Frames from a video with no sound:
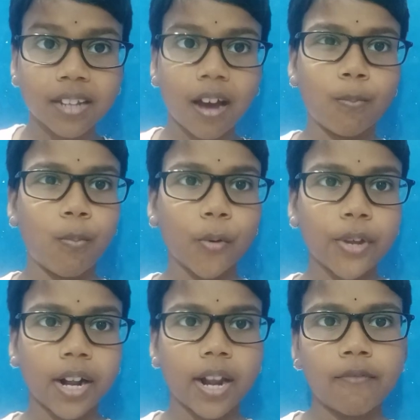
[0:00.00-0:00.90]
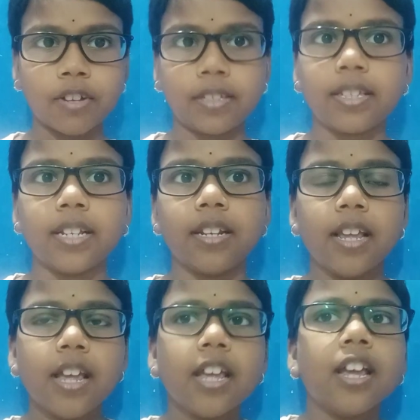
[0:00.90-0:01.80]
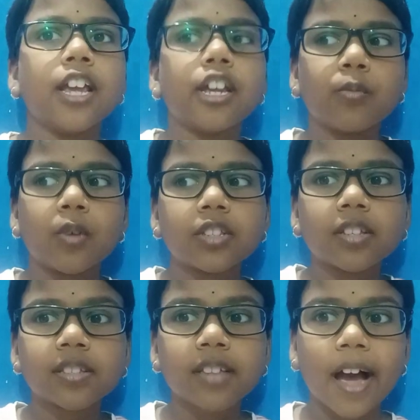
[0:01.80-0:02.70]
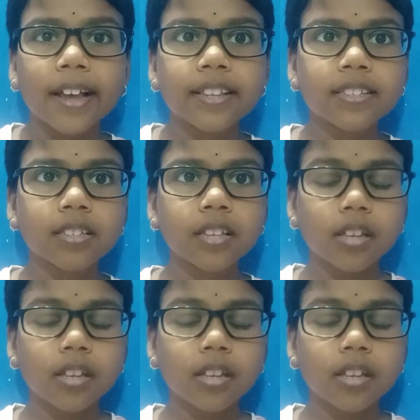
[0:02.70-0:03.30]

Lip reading: cupboard he had ever seen. It was the size,